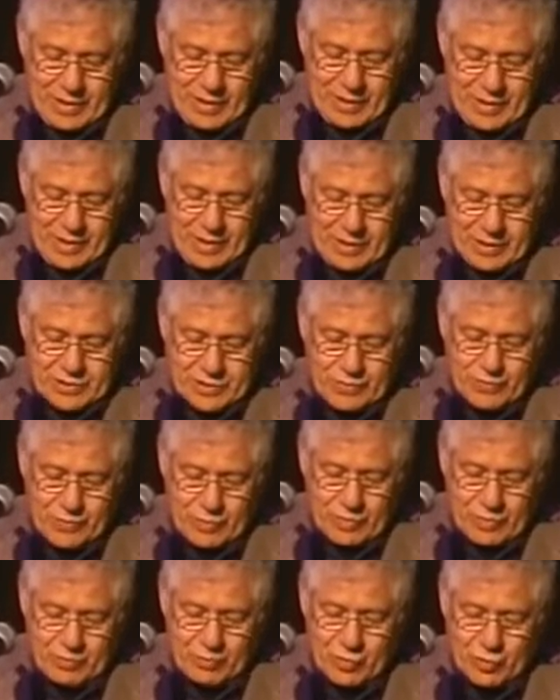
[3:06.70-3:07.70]
as
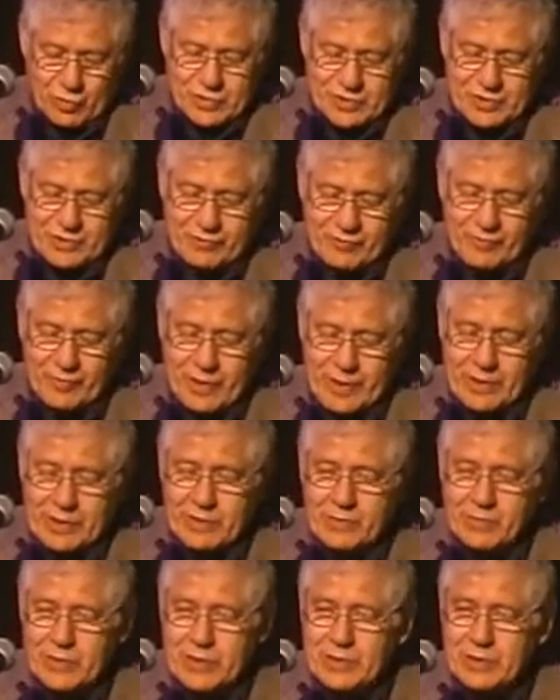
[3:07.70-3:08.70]
were most of my
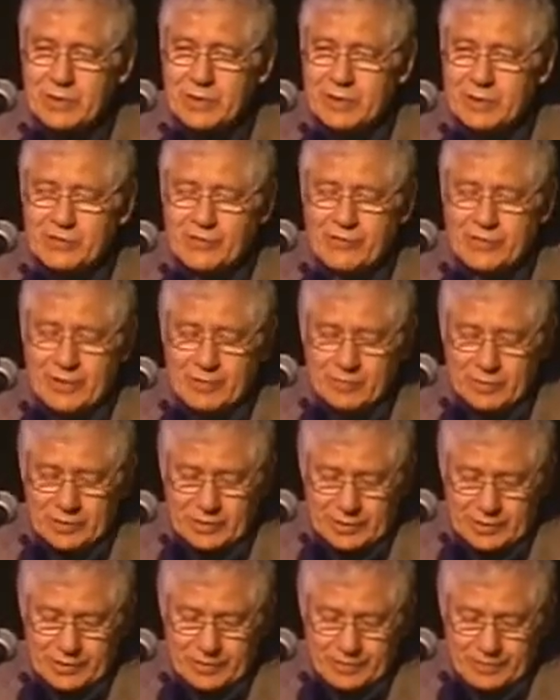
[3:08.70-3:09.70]
immediate family.